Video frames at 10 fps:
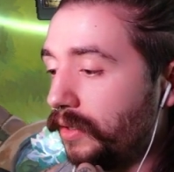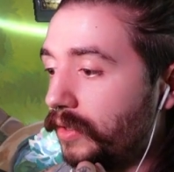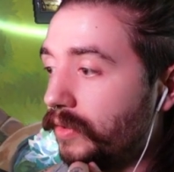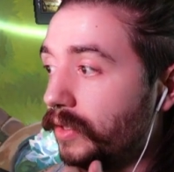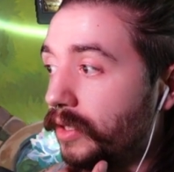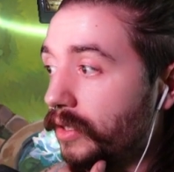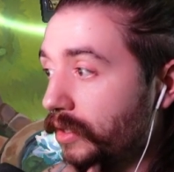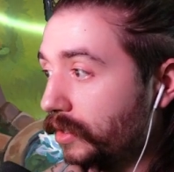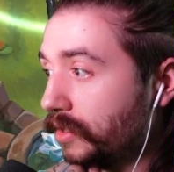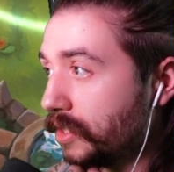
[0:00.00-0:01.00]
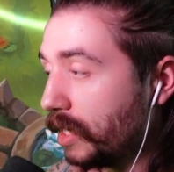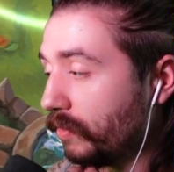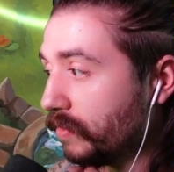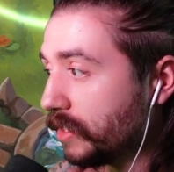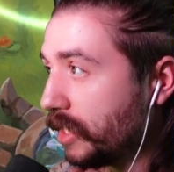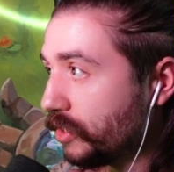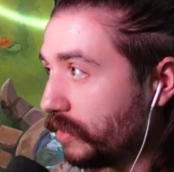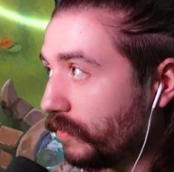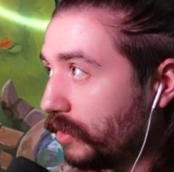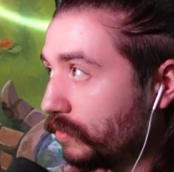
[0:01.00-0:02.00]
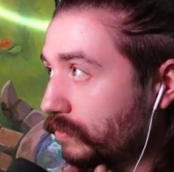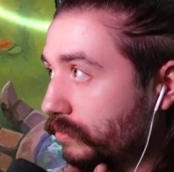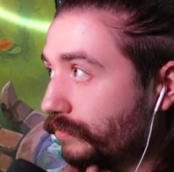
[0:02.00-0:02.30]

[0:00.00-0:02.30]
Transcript: You can get an Unstoppable Slasher of your own.